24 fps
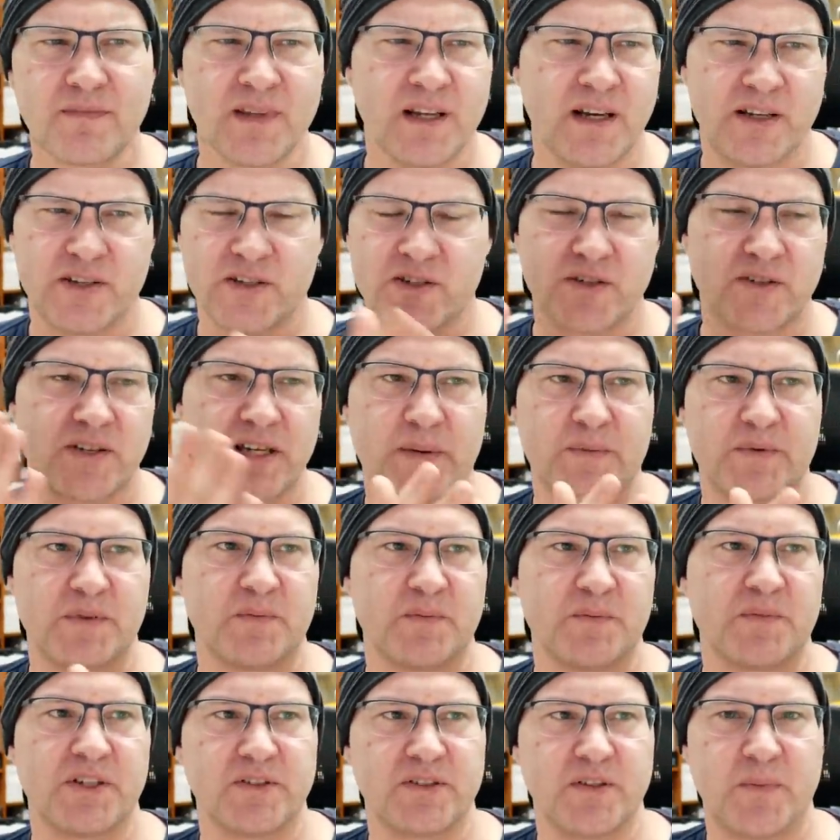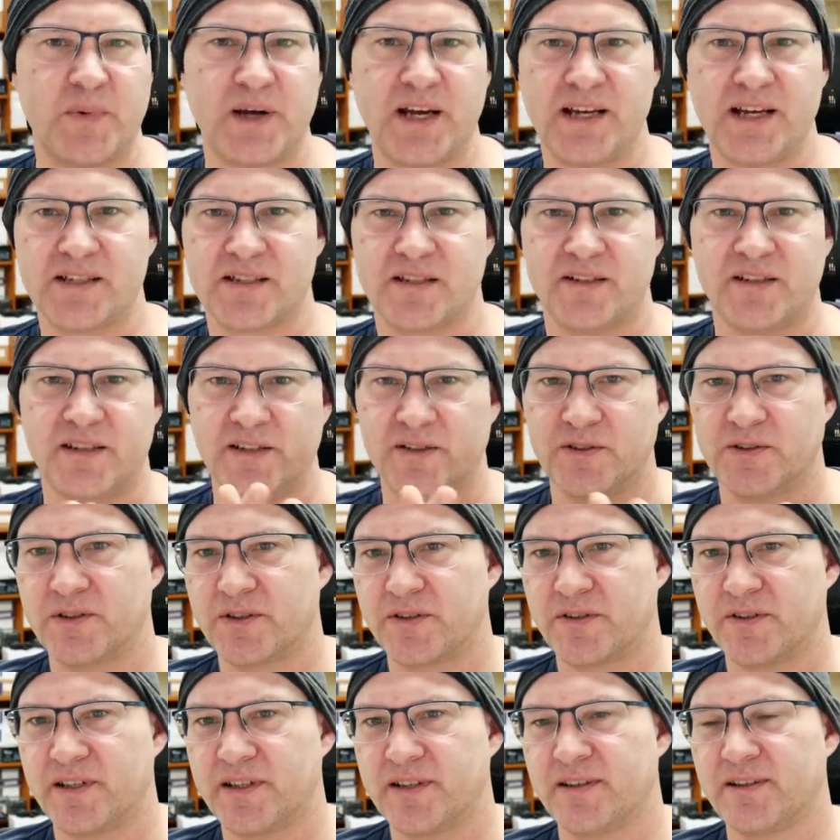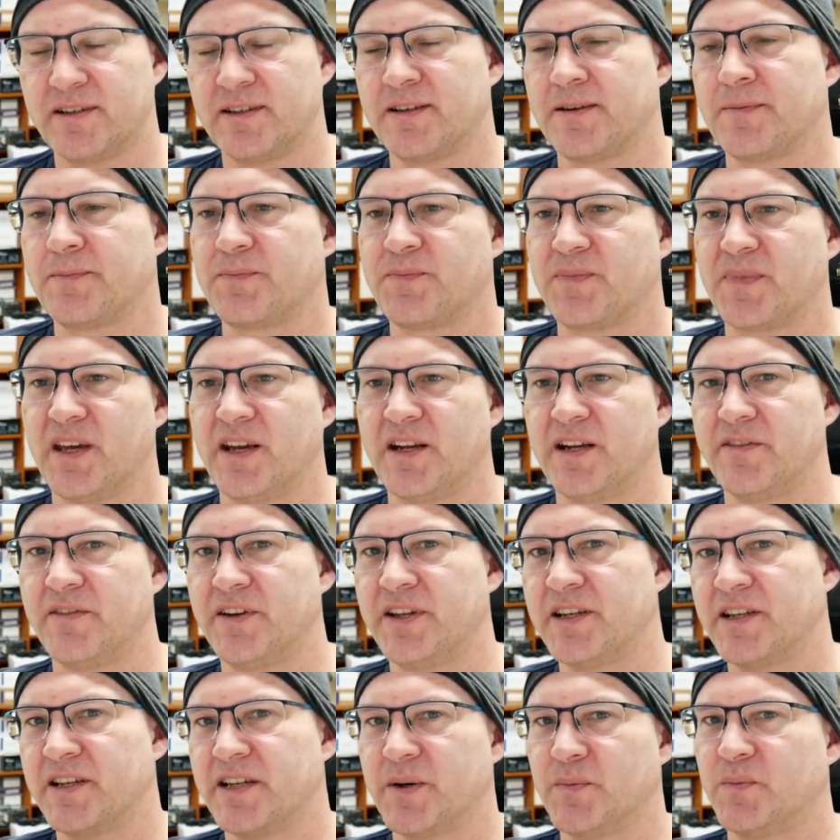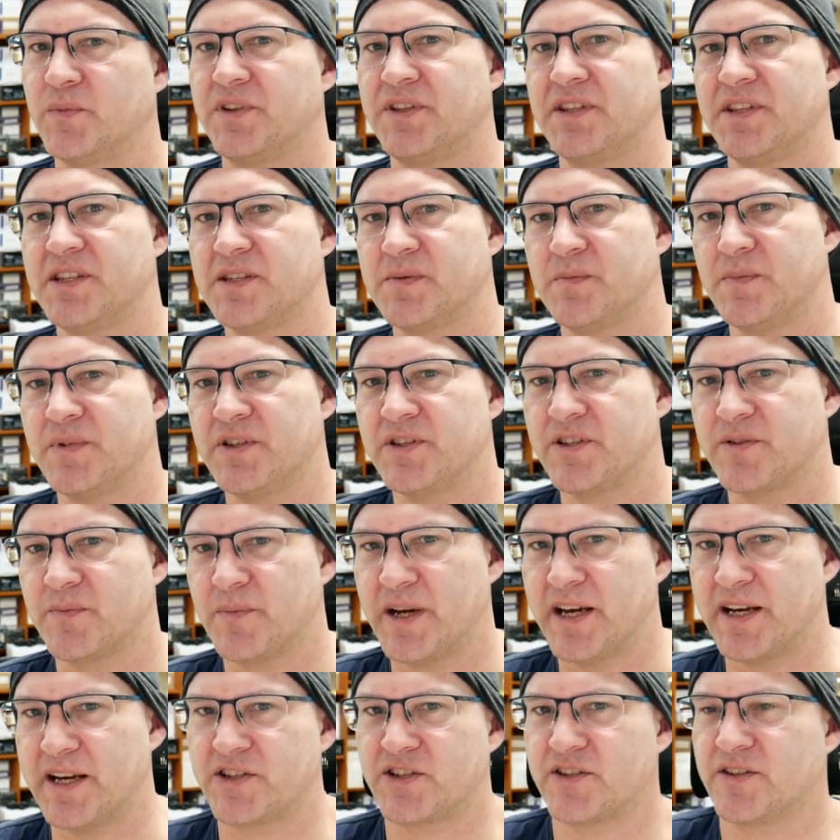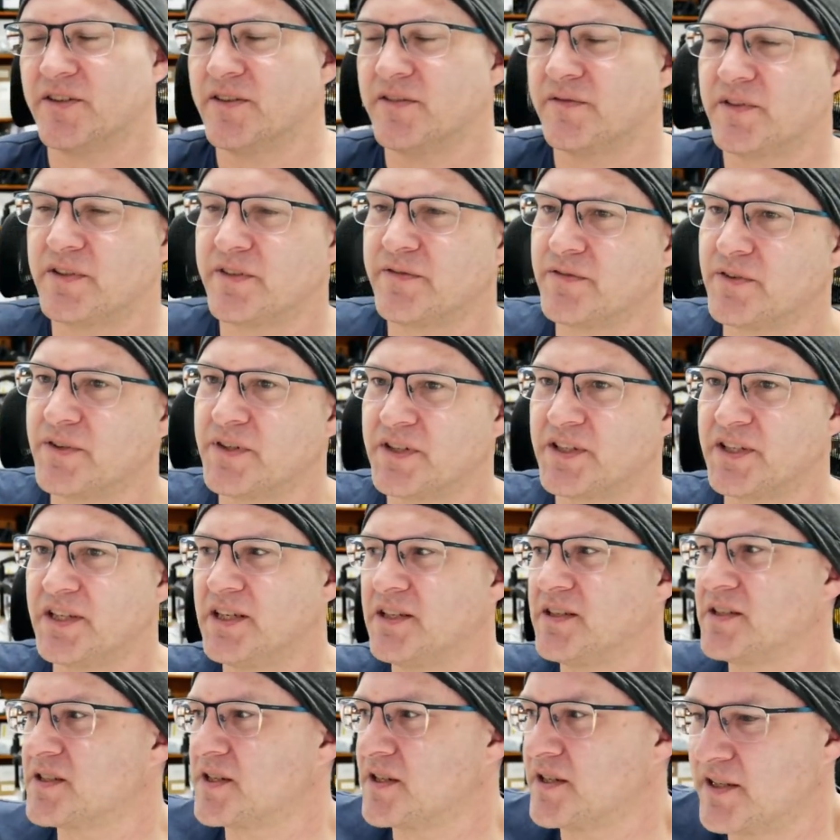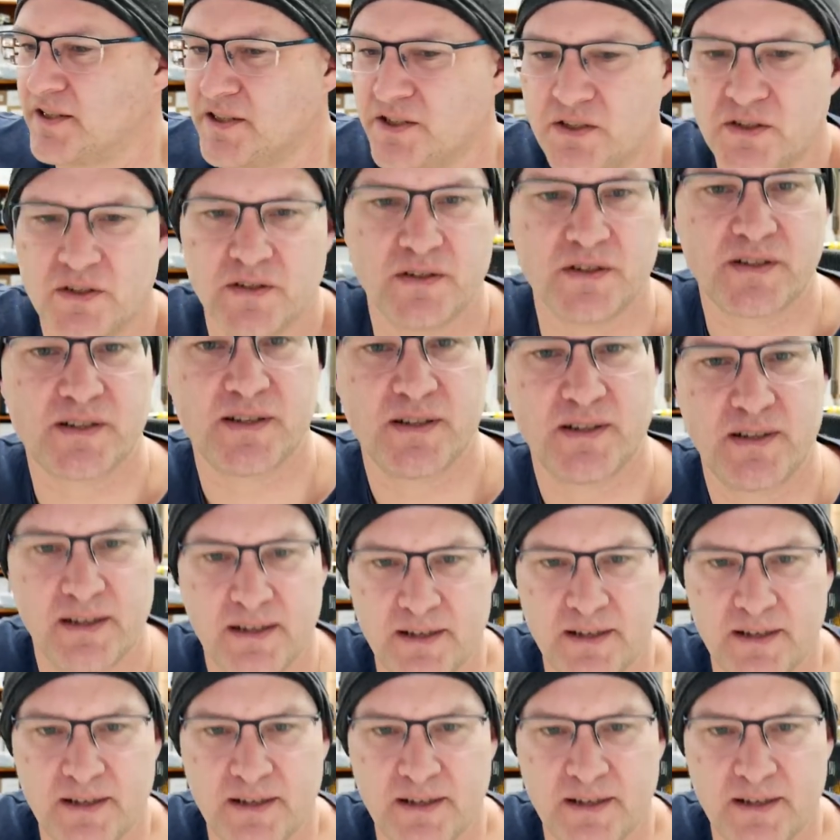I just look up some solder paste and I order it. And I've ended up with this mishmash of different things that I use.